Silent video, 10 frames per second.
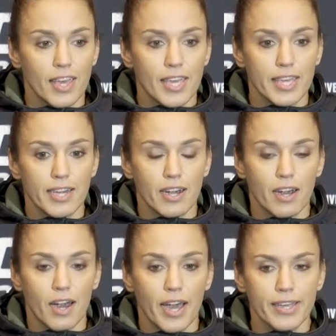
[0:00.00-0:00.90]

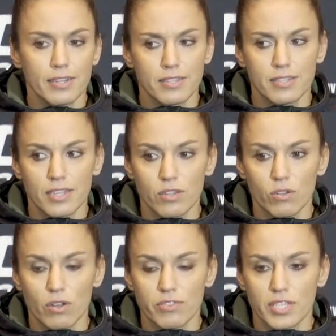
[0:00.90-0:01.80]
Yeah, I understand
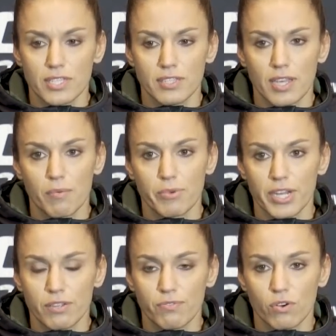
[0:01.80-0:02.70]
all of this. I'm
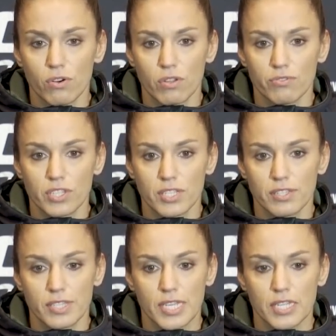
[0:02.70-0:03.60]
ready for all of
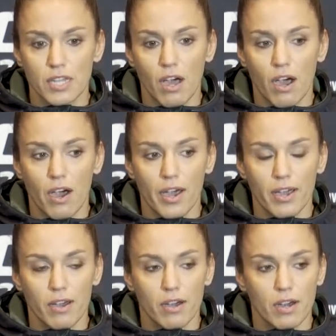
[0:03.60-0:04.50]
this. And
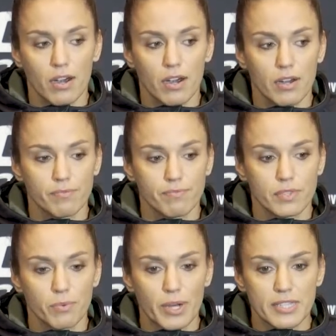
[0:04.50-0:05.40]

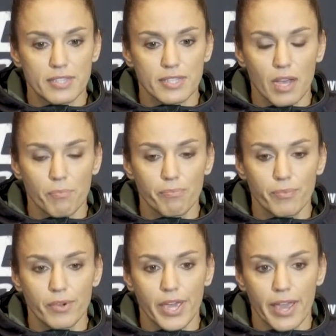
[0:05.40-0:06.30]
the one thing I'm
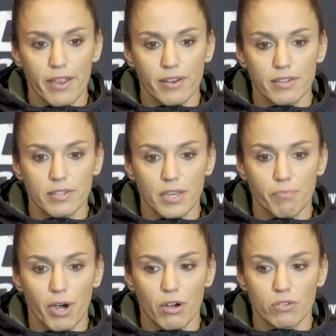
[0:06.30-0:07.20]
caring
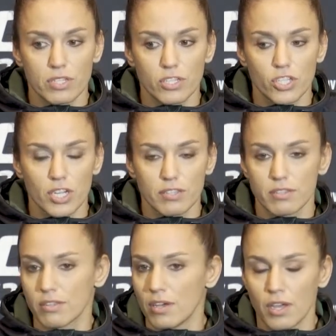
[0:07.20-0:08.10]
about is
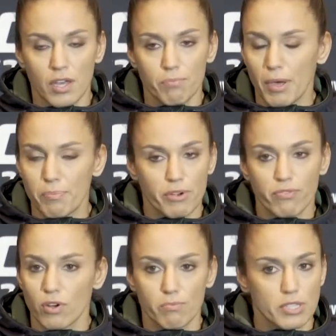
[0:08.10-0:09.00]
just my
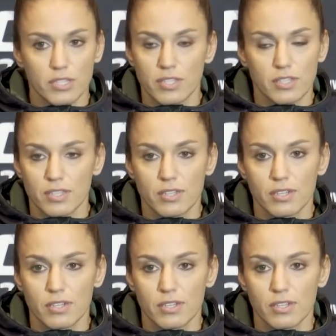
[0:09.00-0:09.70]
performance. That's it.